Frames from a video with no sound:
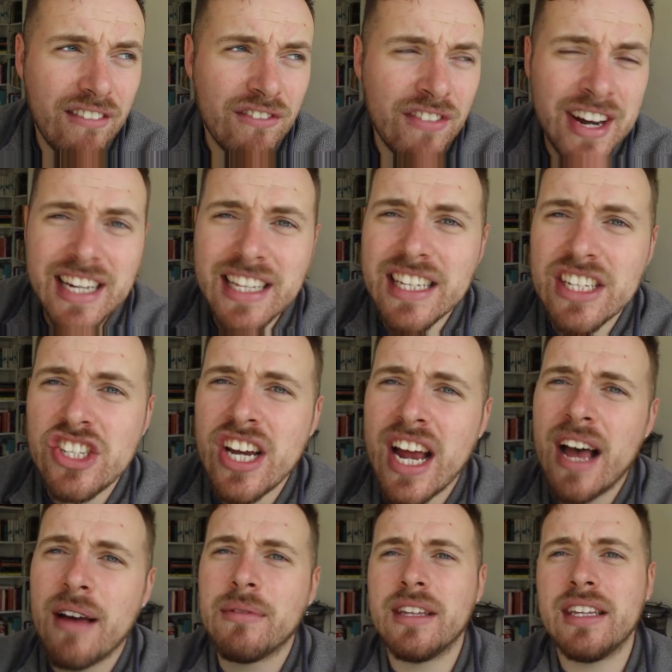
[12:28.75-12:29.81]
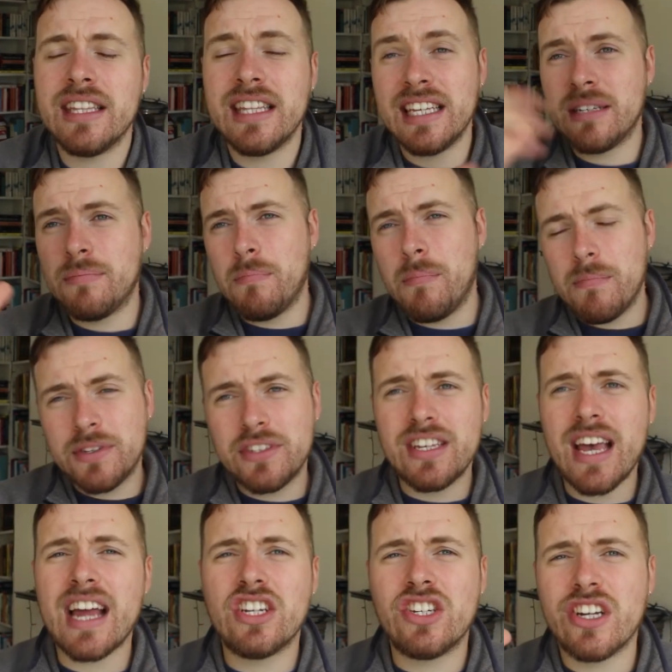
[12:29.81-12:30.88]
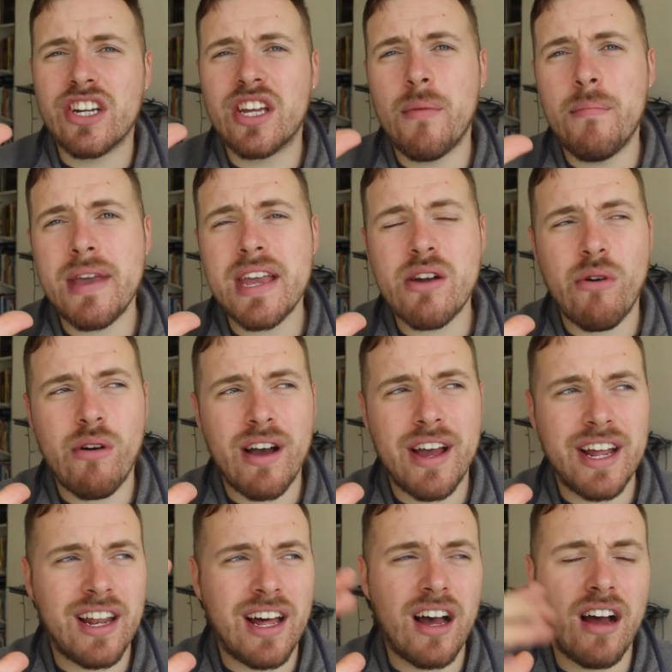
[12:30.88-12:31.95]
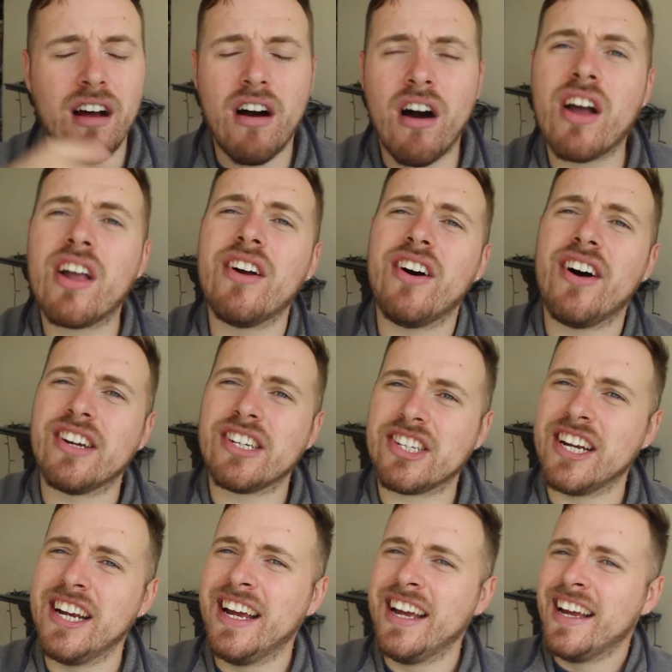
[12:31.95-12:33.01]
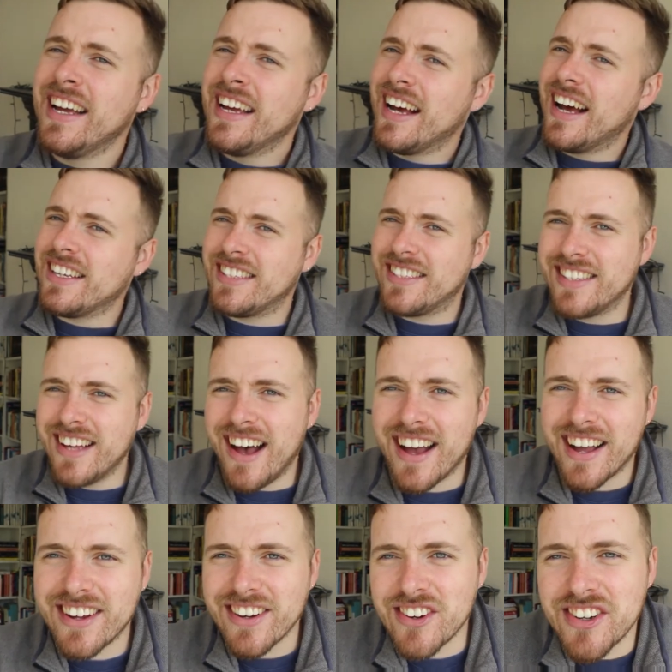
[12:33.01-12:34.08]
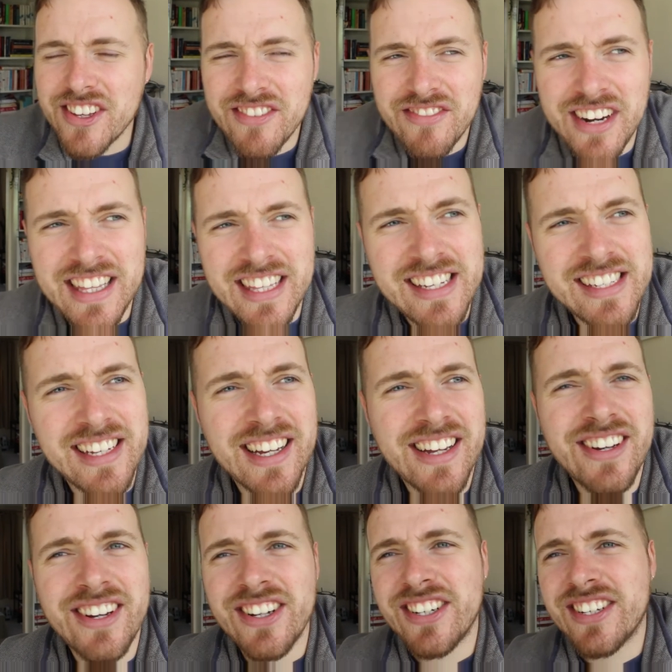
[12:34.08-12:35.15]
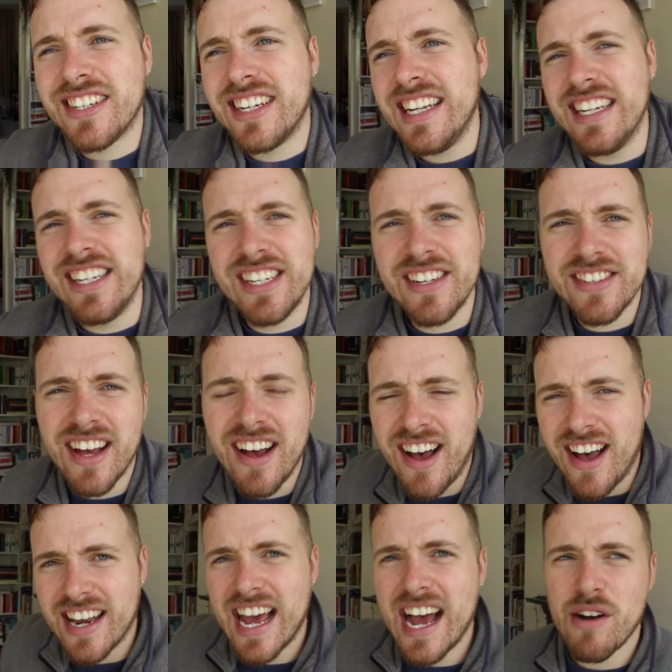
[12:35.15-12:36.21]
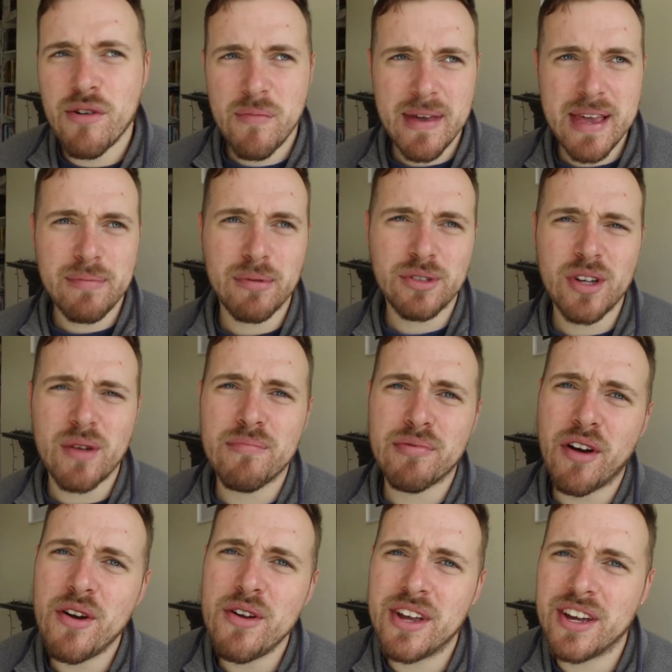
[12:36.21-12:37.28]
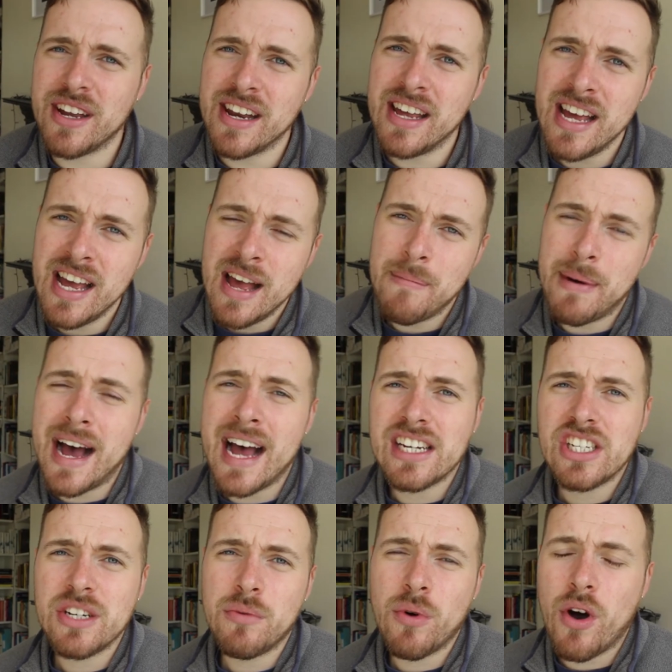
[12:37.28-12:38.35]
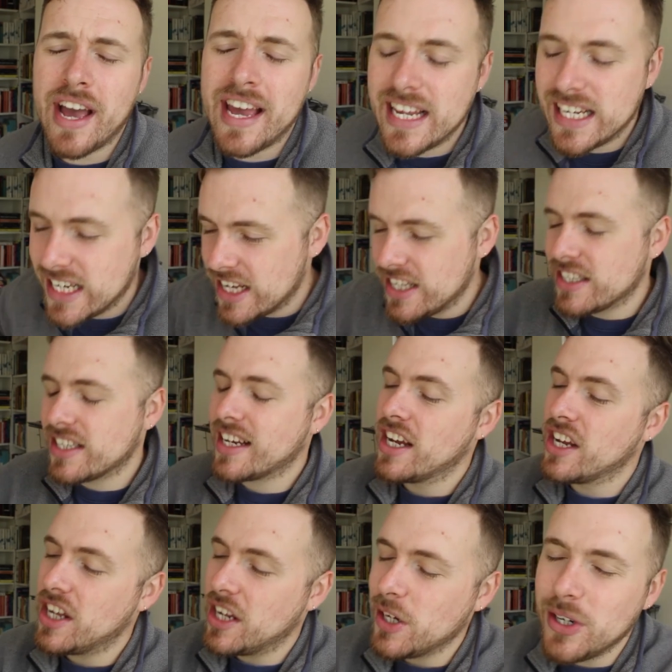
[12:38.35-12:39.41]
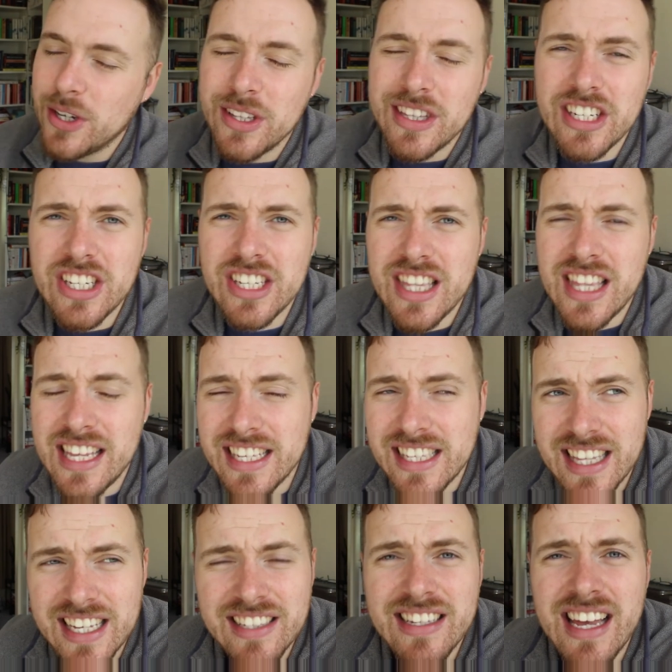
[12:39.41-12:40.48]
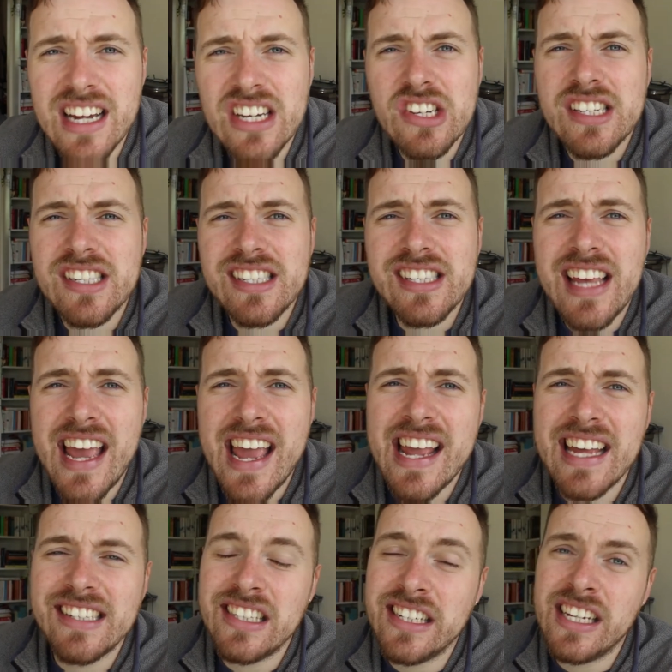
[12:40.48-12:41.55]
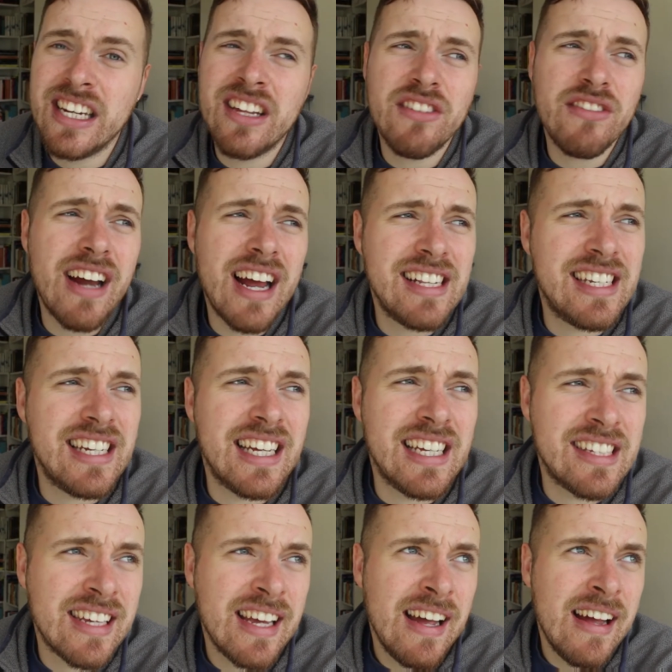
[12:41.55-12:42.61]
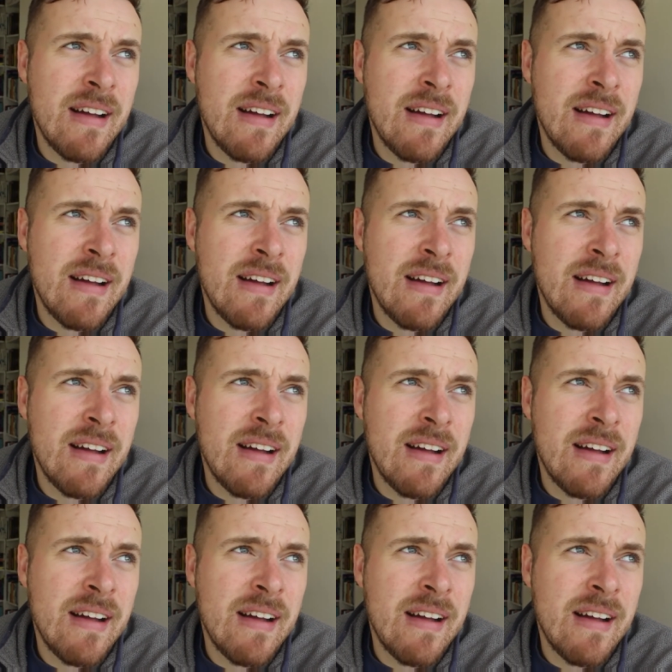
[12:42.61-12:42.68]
reading this this section could be quite like, oh gosh, I suck. Or you read these like, gosh, leadership's hard. How are people so broken? But actually what he does conclude this section saying is that, you know, the reality is,